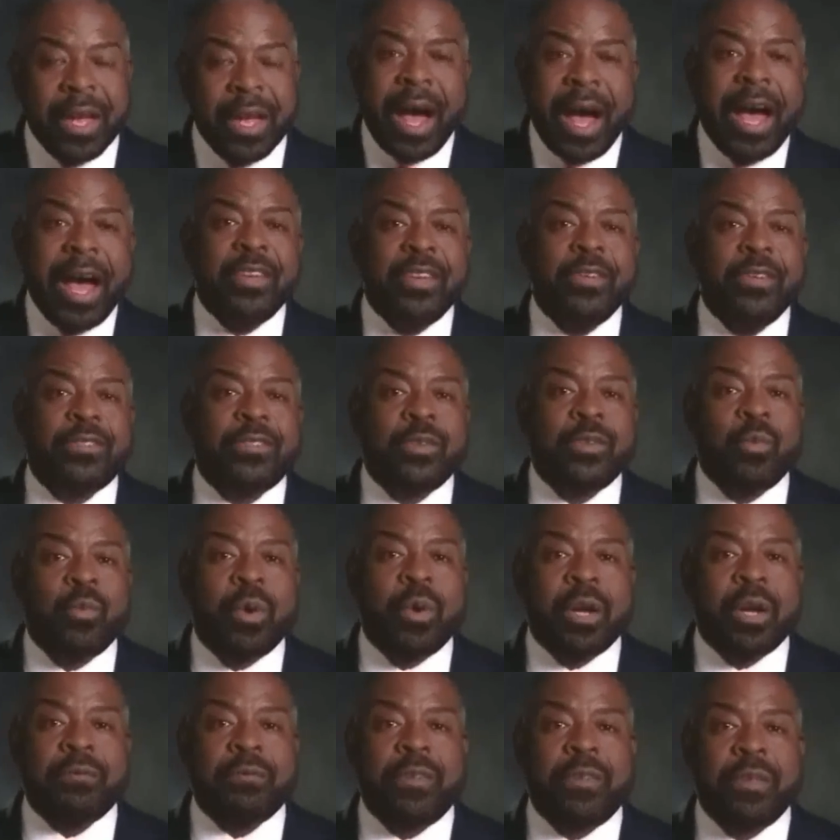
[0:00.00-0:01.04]
I used to
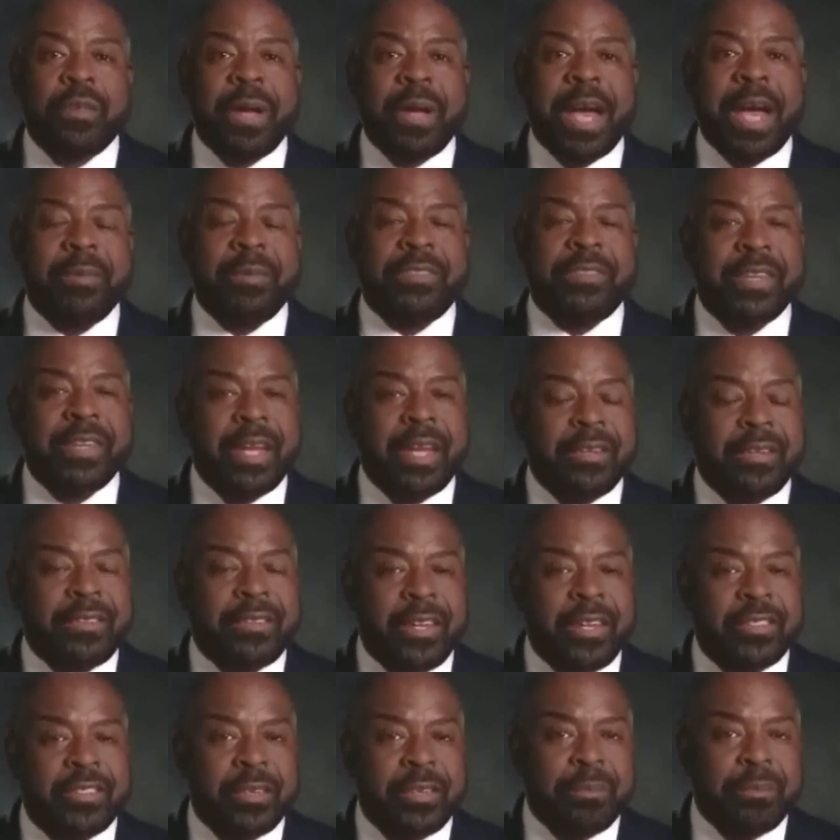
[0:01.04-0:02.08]
work for the Miami
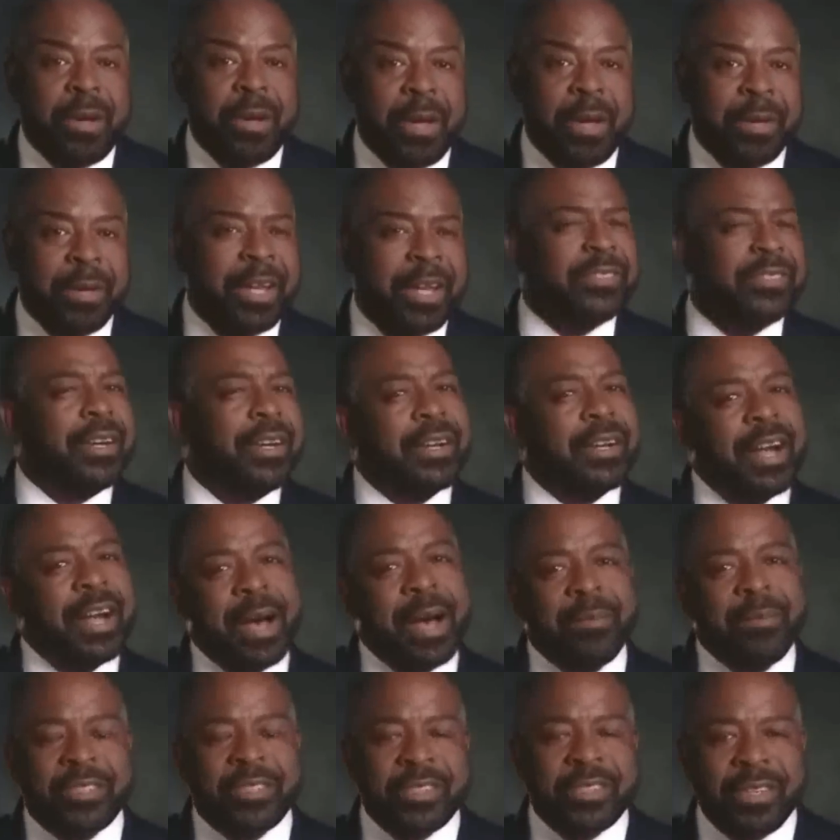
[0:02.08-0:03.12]
Sanitation Department as a
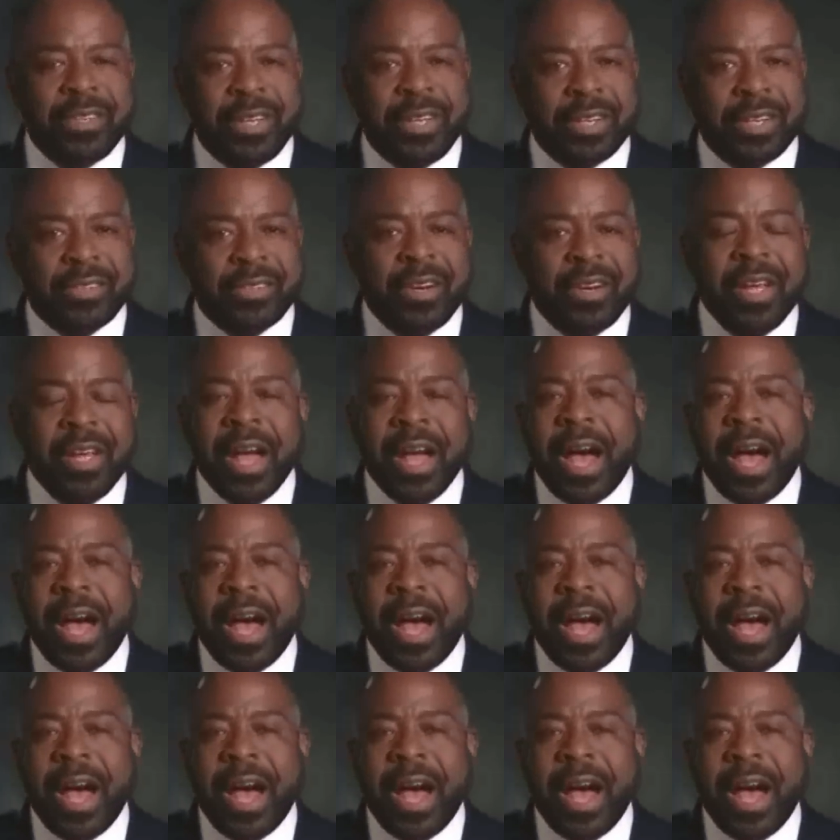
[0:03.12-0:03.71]
garbage collector.